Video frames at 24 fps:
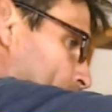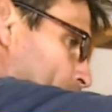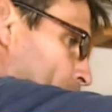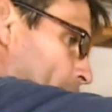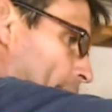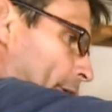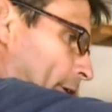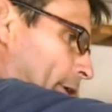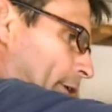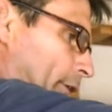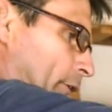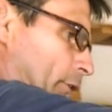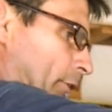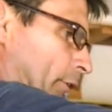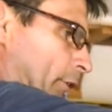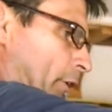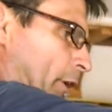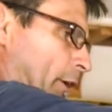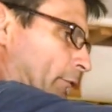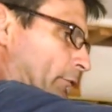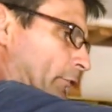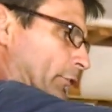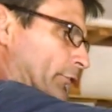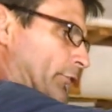so I get
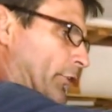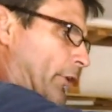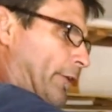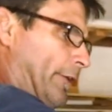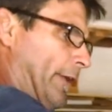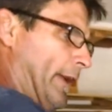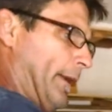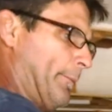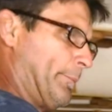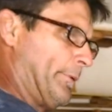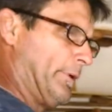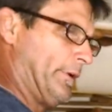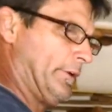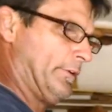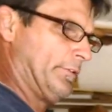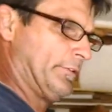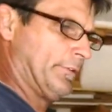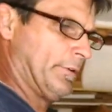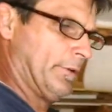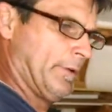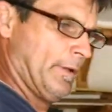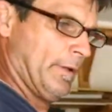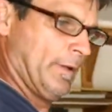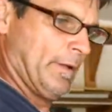good coverage on that
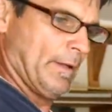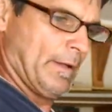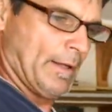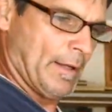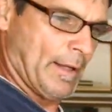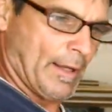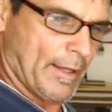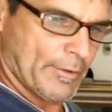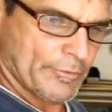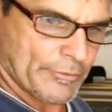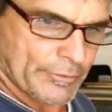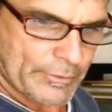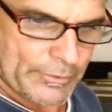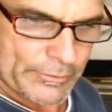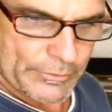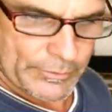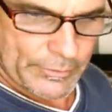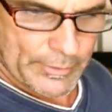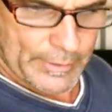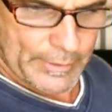piece. As you can